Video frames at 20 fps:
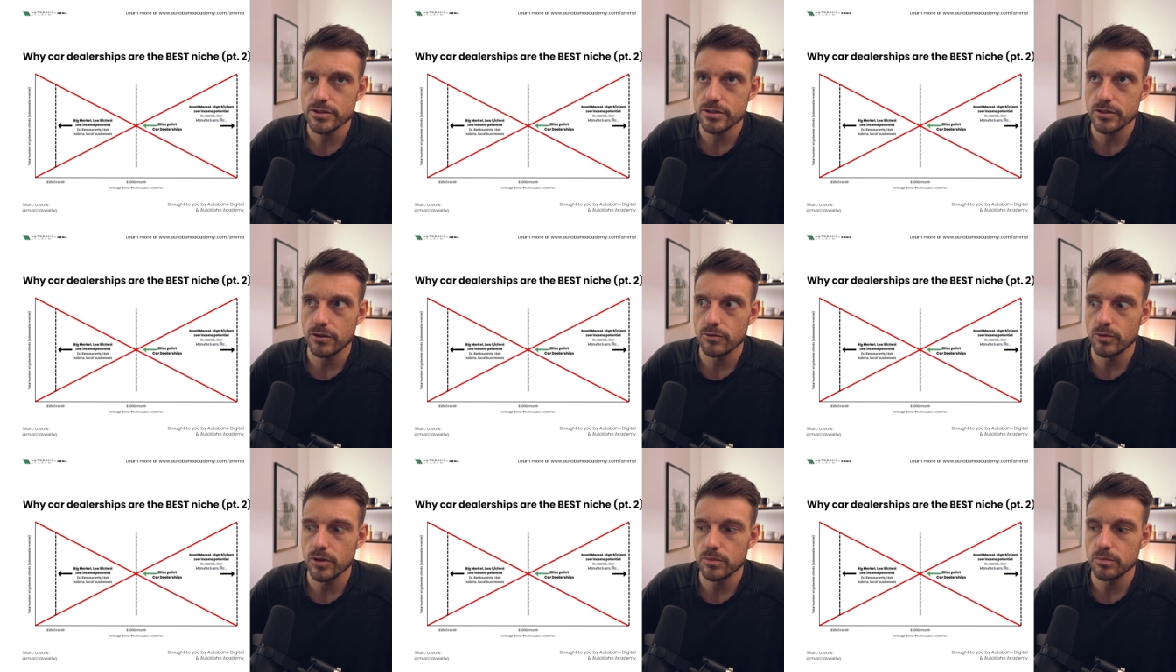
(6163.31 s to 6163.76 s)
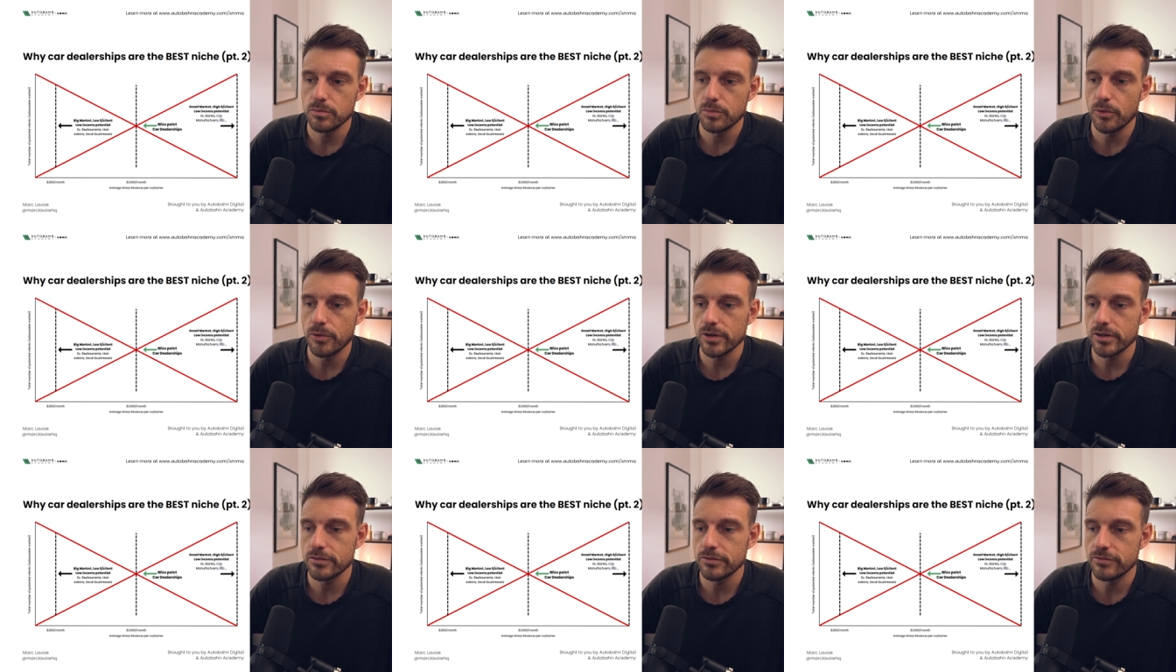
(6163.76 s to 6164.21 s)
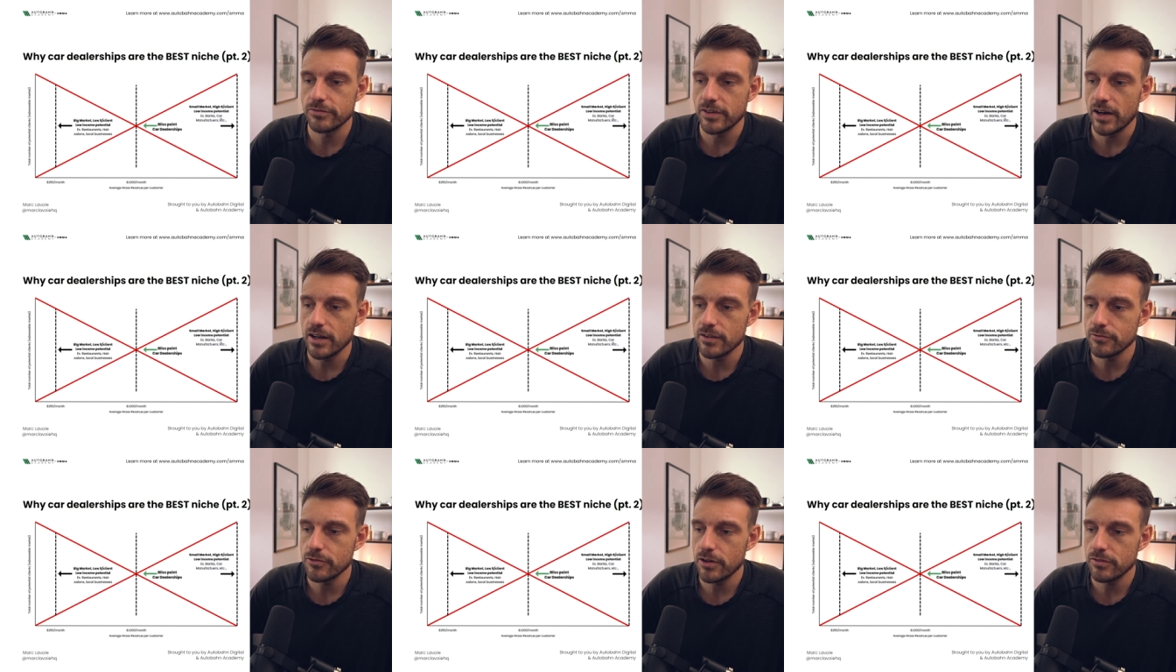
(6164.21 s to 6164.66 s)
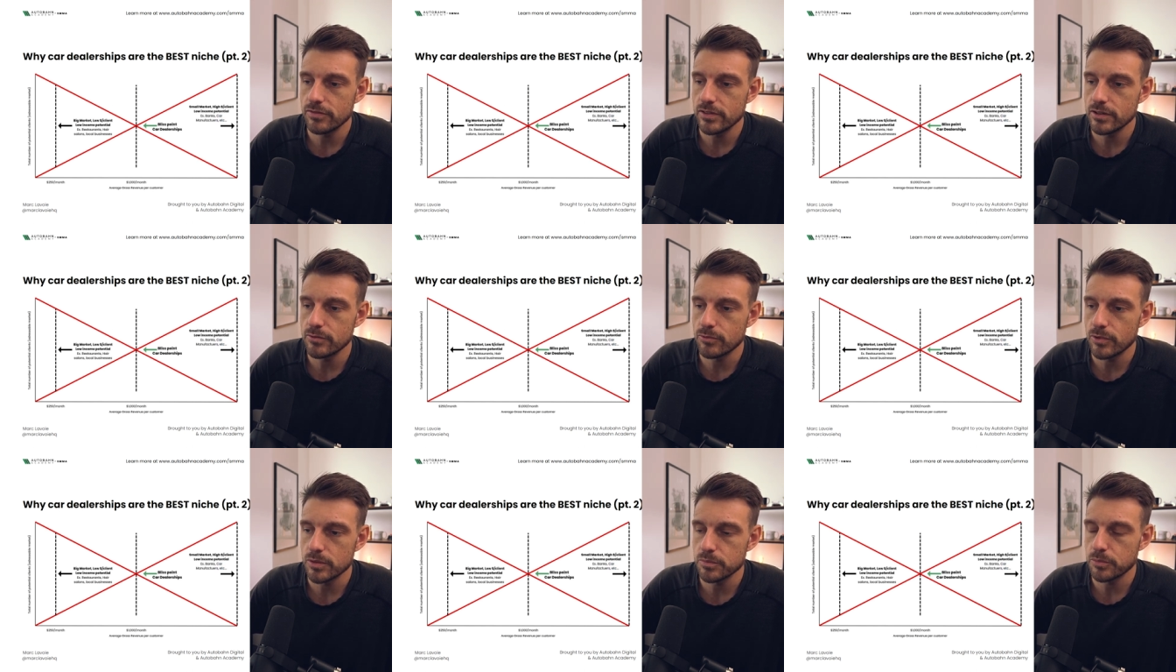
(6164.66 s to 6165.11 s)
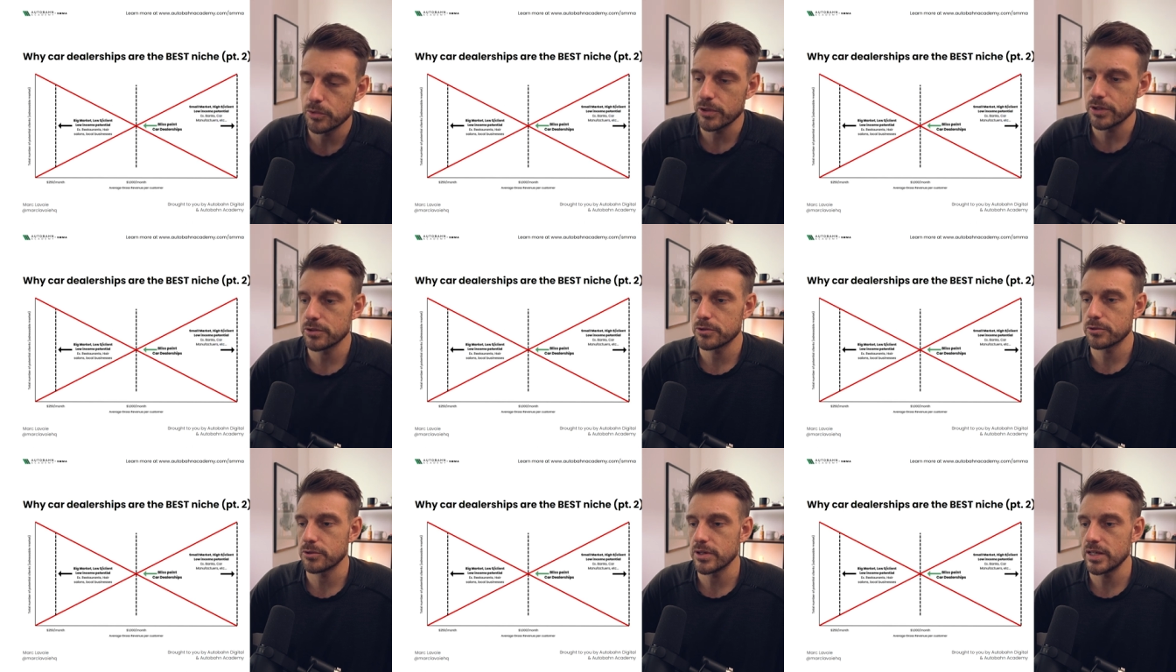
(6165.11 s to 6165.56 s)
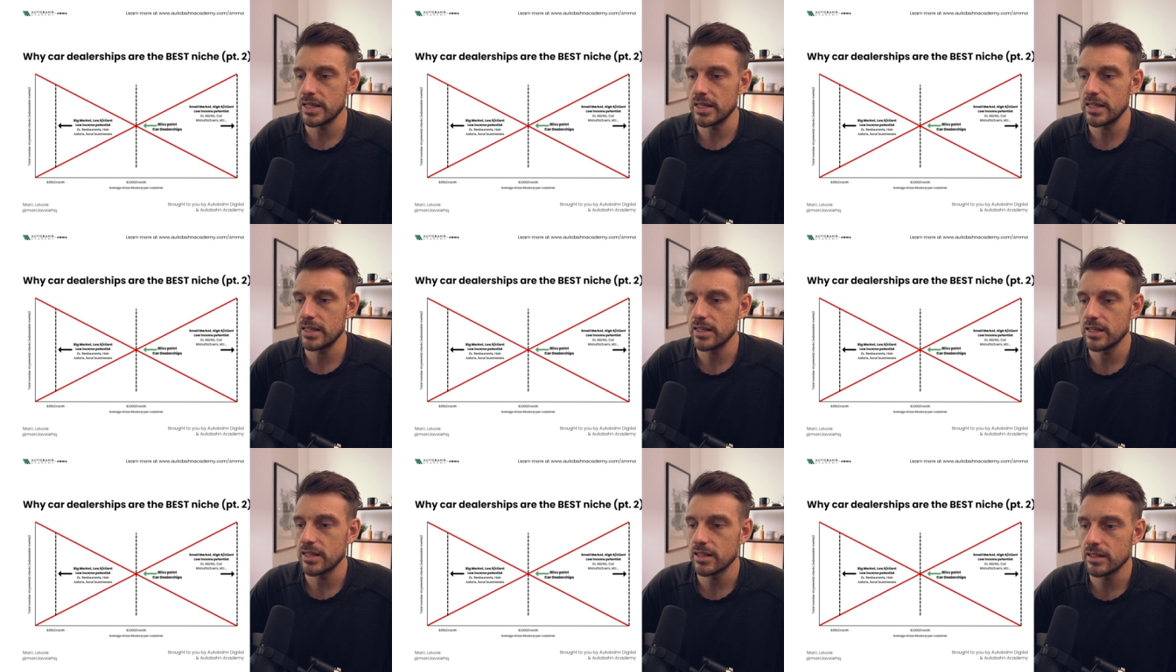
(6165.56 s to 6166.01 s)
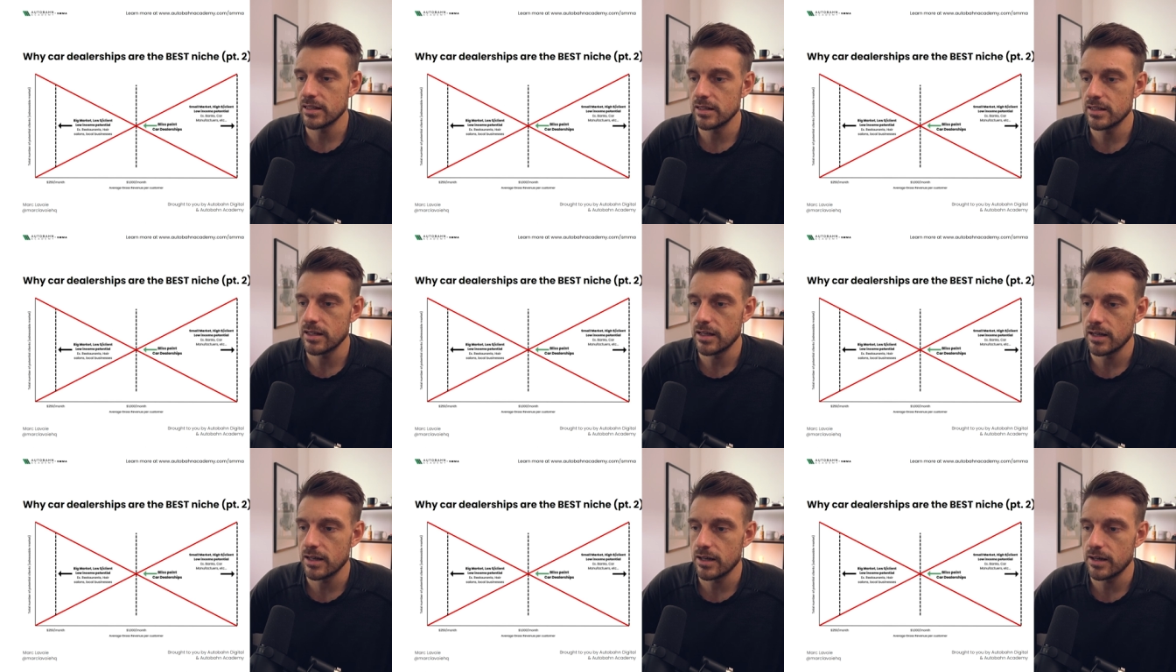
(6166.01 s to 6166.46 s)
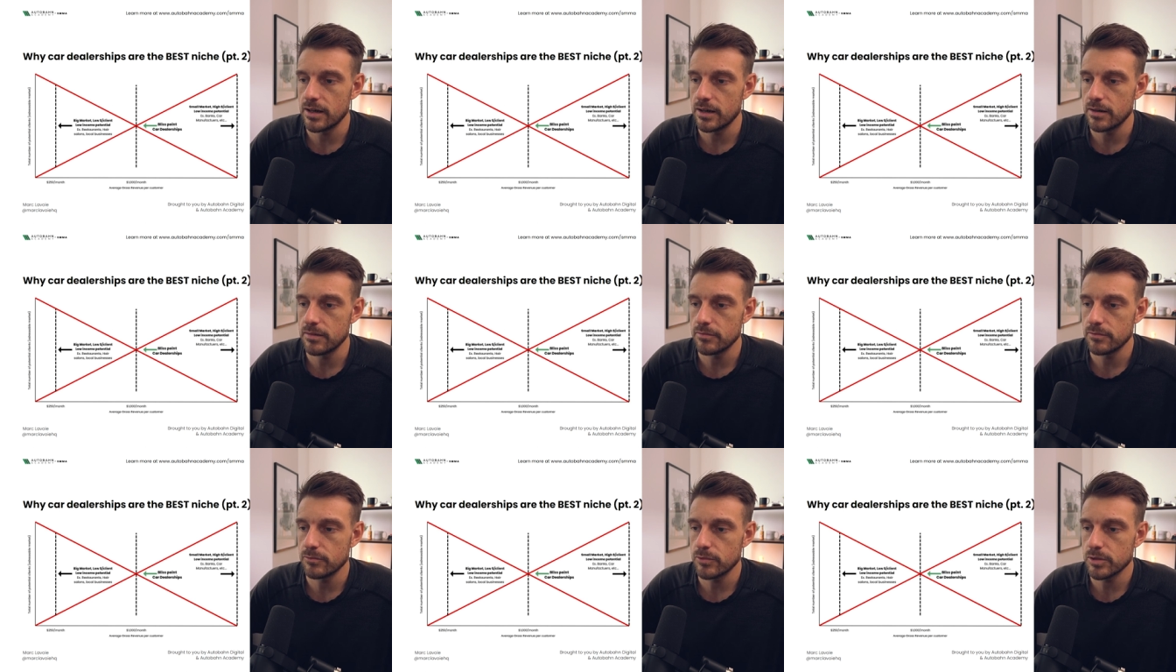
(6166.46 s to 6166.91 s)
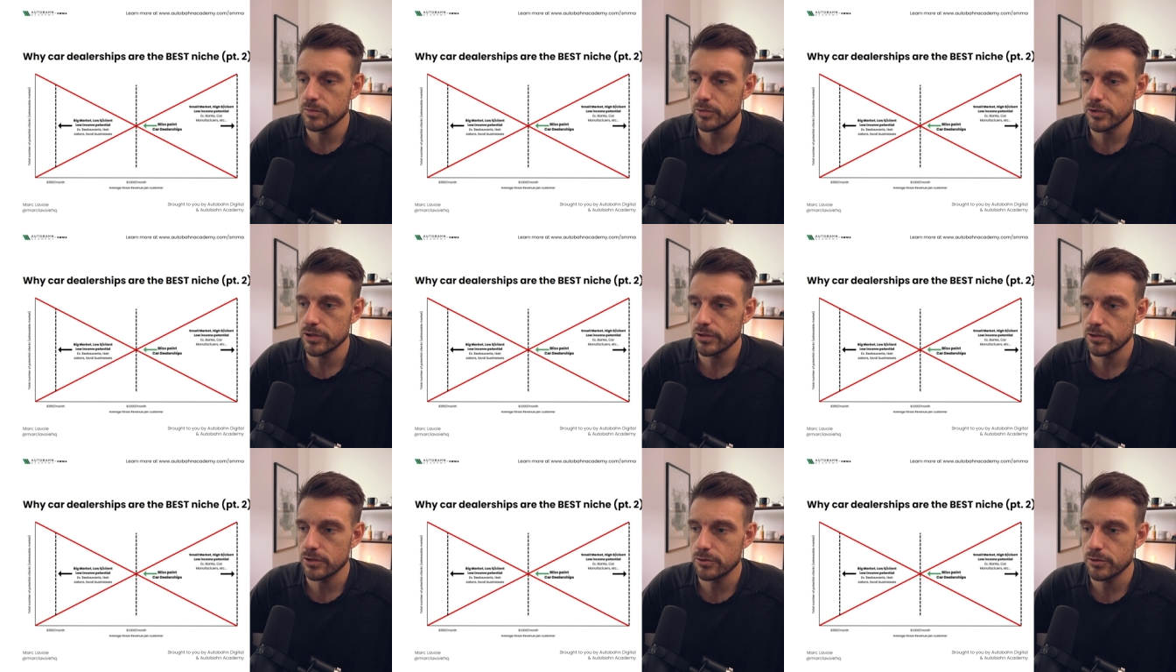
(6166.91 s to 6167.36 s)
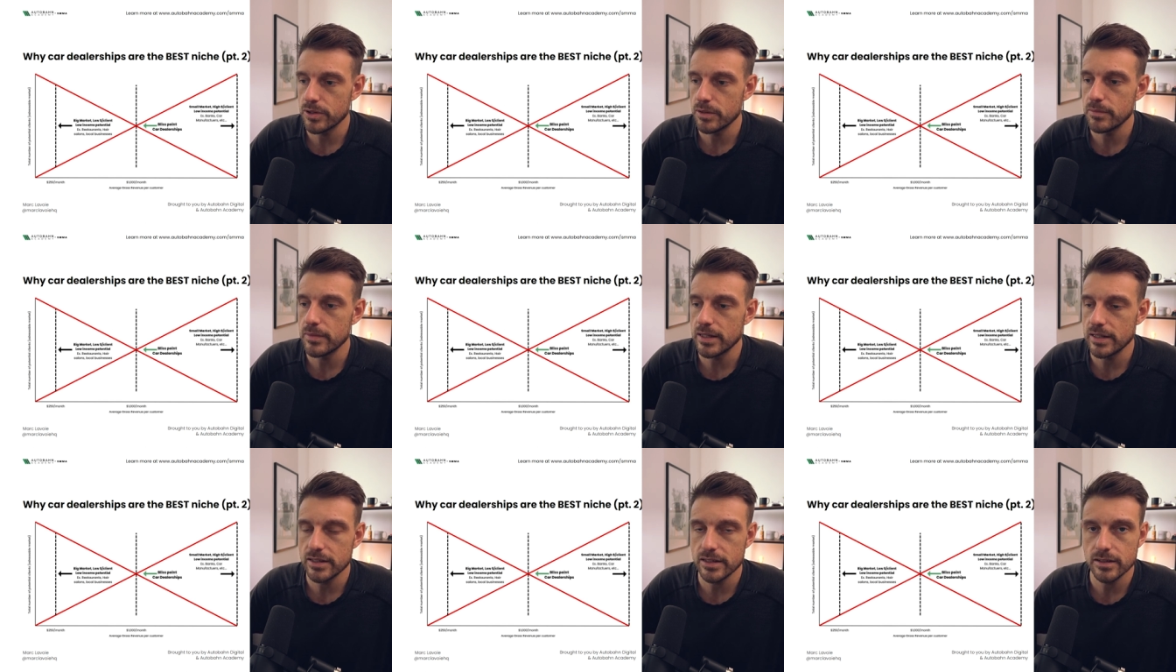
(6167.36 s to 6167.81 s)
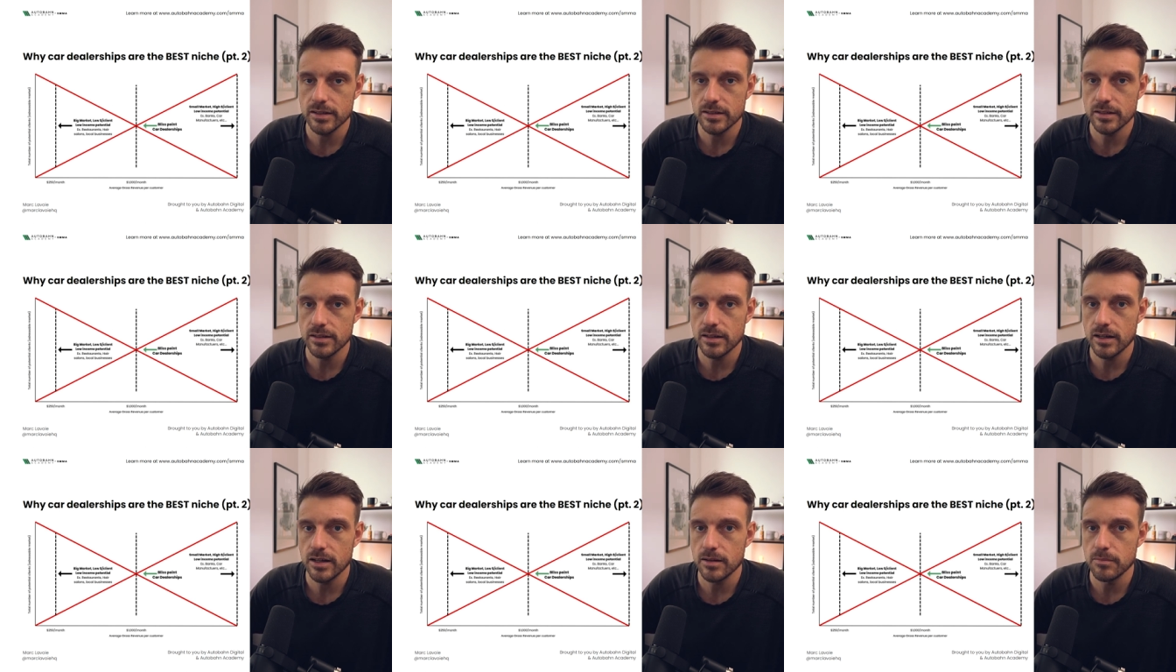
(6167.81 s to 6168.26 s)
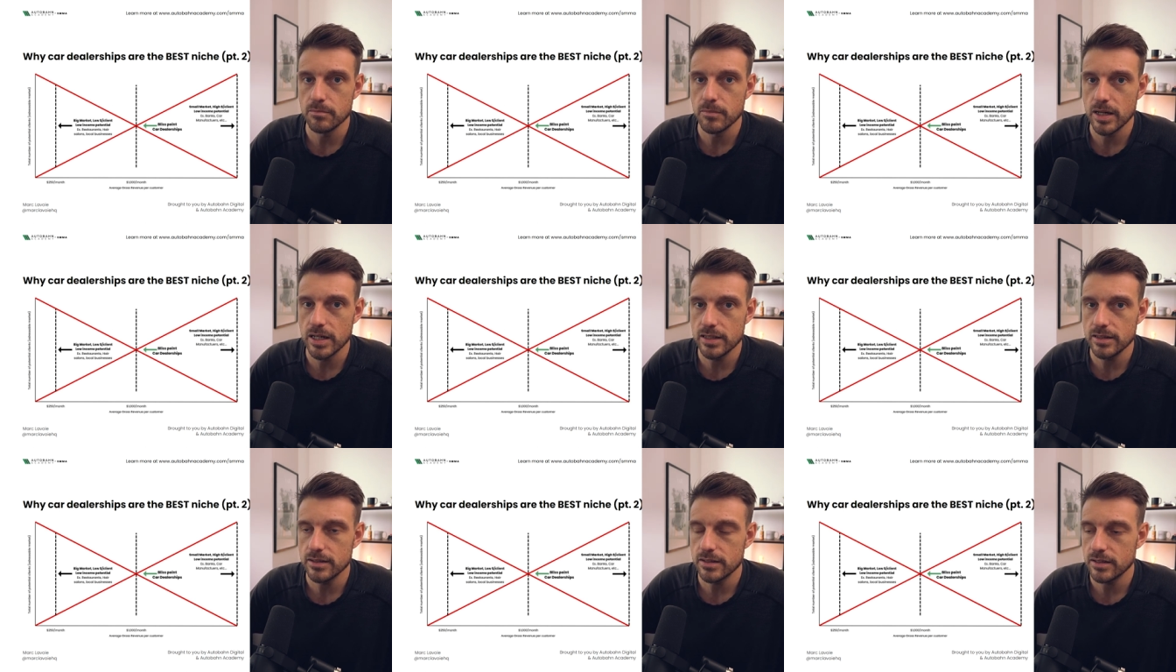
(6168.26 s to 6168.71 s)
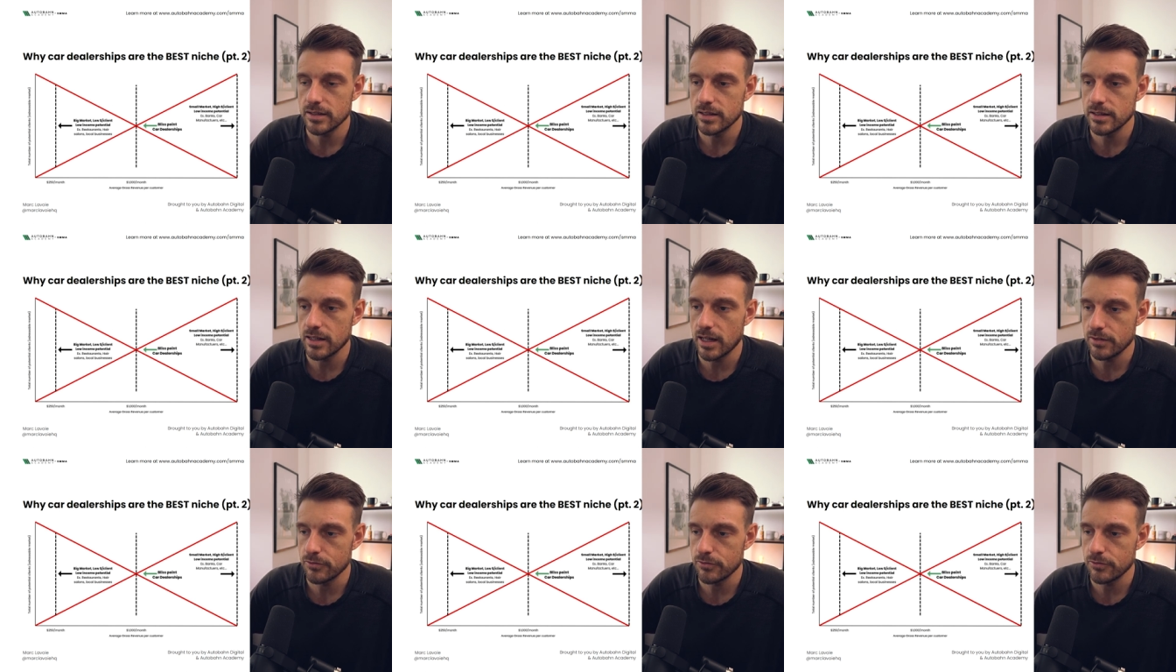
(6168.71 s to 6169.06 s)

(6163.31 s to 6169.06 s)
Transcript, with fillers: So 1.5, roughly 1.3 in uh, 1.3 million a month in